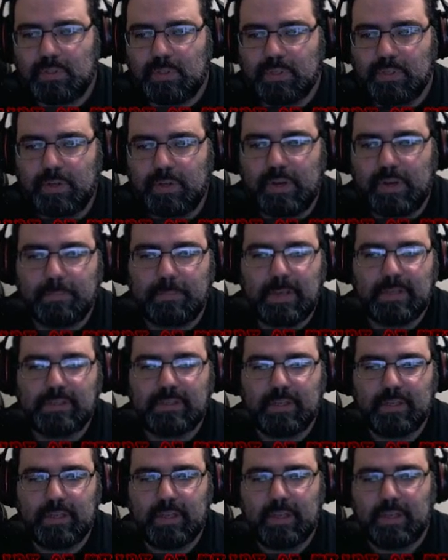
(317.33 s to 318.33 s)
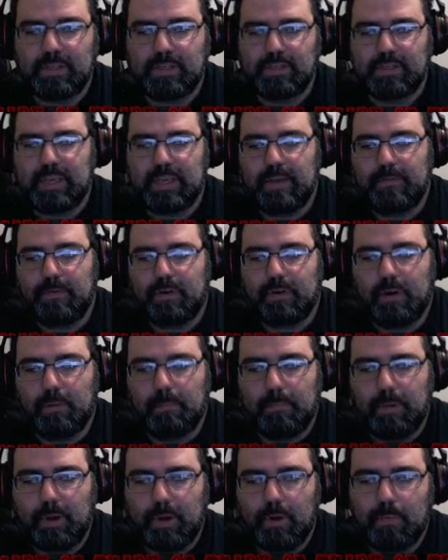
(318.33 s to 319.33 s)
So I basically just gave her a
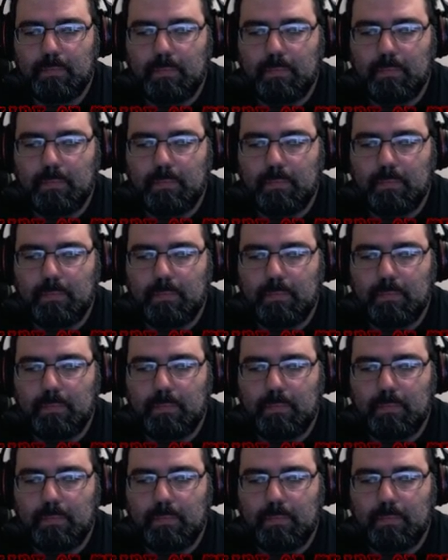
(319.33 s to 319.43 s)
bow.